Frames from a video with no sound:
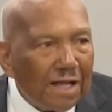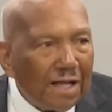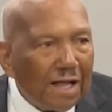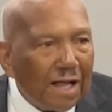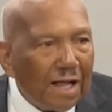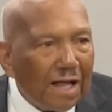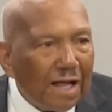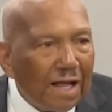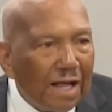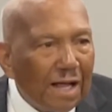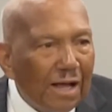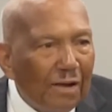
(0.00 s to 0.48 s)

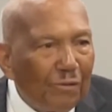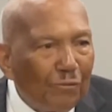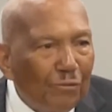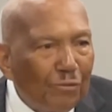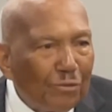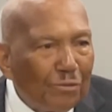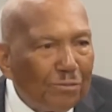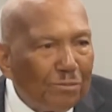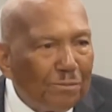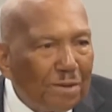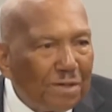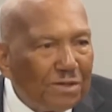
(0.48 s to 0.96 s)
I
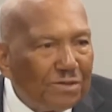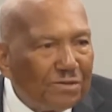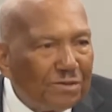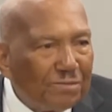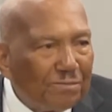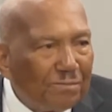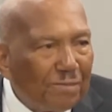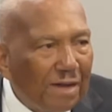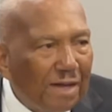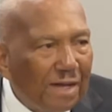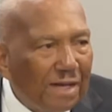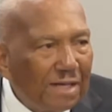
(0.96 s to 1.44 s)
want to mention
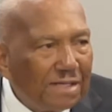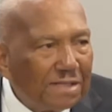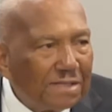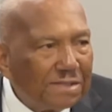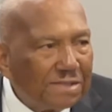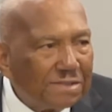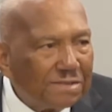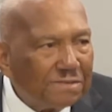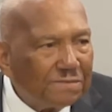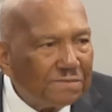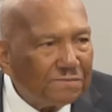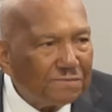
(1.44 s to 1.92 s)
my
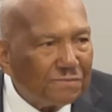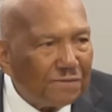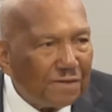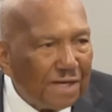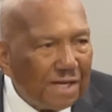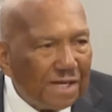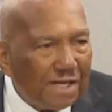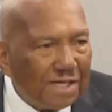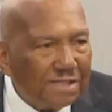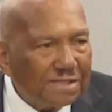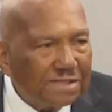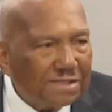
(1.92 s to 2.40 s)

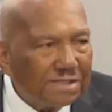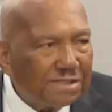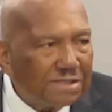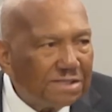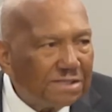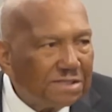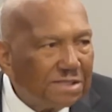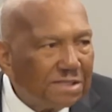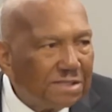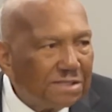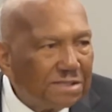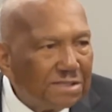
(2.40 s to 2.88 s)

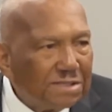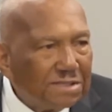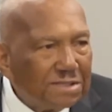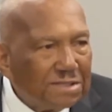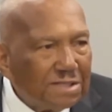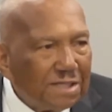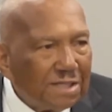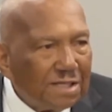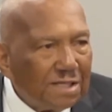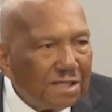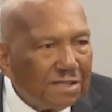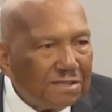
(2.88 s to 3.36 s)
friends
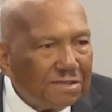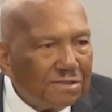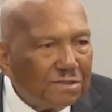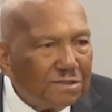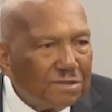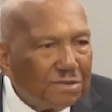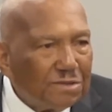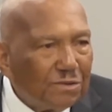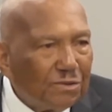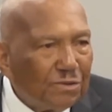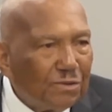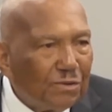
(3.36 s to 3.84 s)

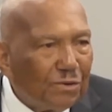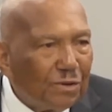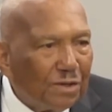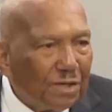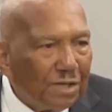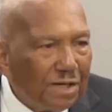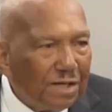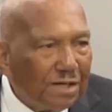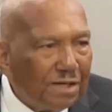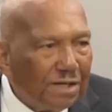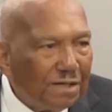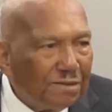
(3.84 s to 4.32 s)
who are
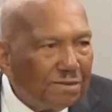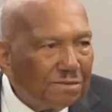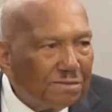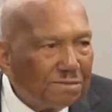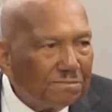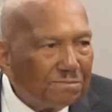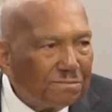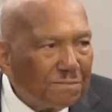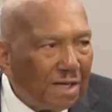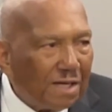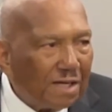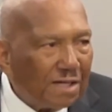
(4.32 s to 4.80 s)
here,
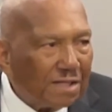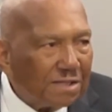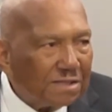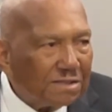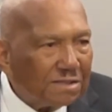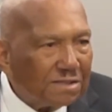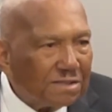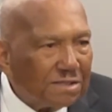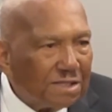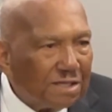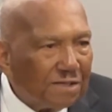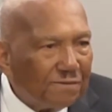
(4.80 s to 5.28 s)
my
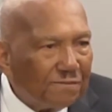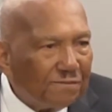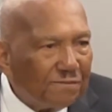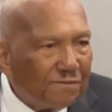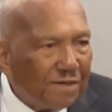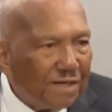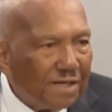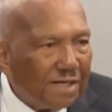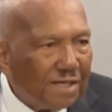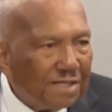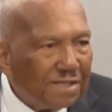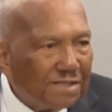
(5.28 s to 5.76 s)
dear
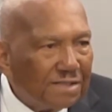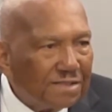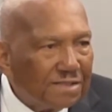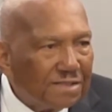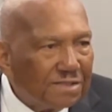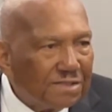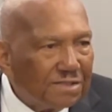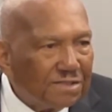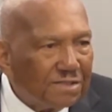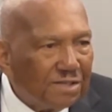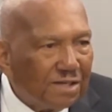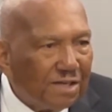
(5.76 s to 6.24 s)
friends,
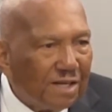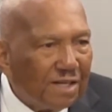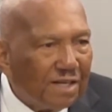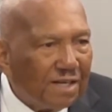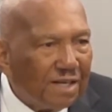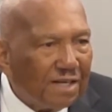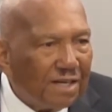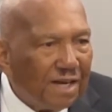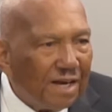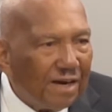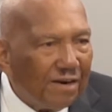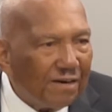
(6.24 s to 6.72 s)
John
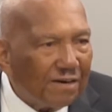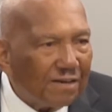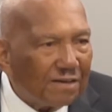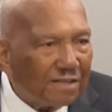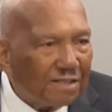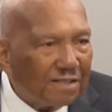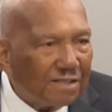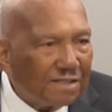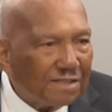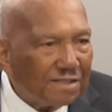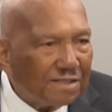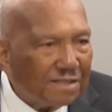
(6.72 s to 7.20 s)
and
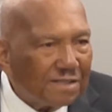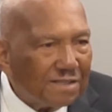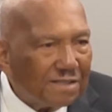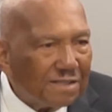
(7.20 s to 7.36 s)
Erica,